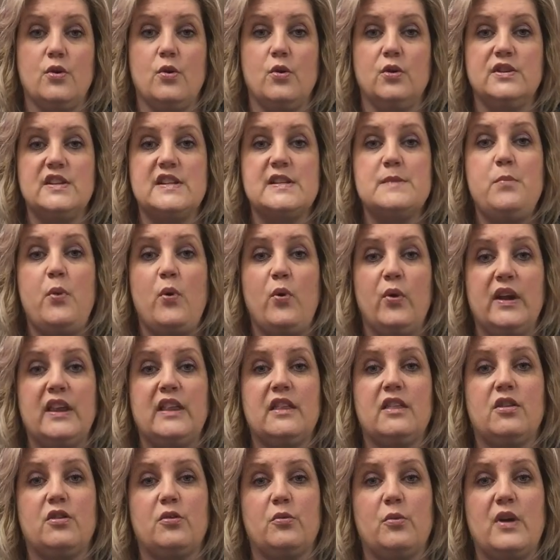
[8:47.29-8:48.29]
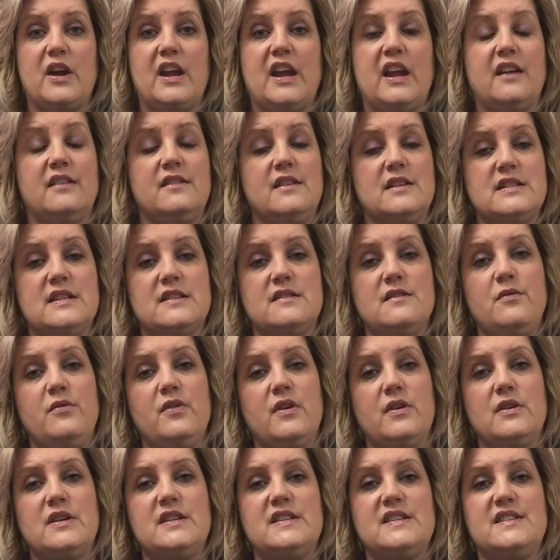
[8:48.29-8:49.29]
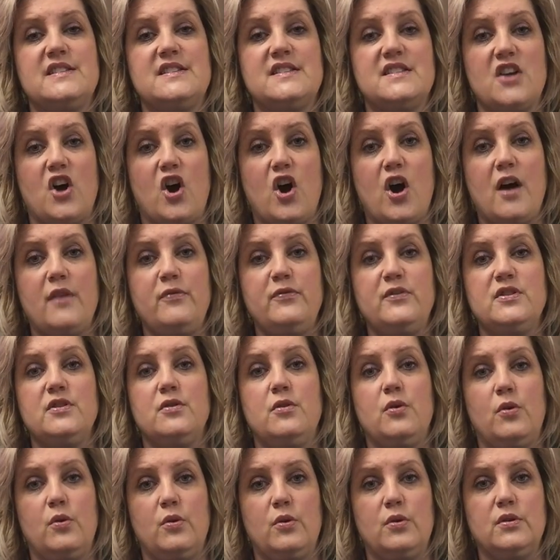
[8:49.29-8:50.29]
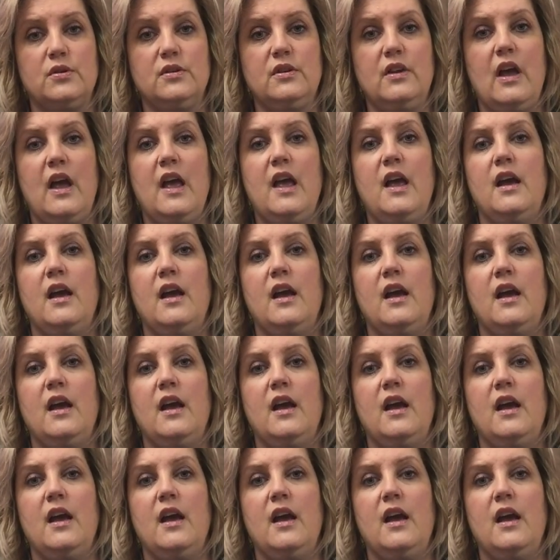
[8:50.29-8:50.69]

gold is 0.3, and this is a very soft gold,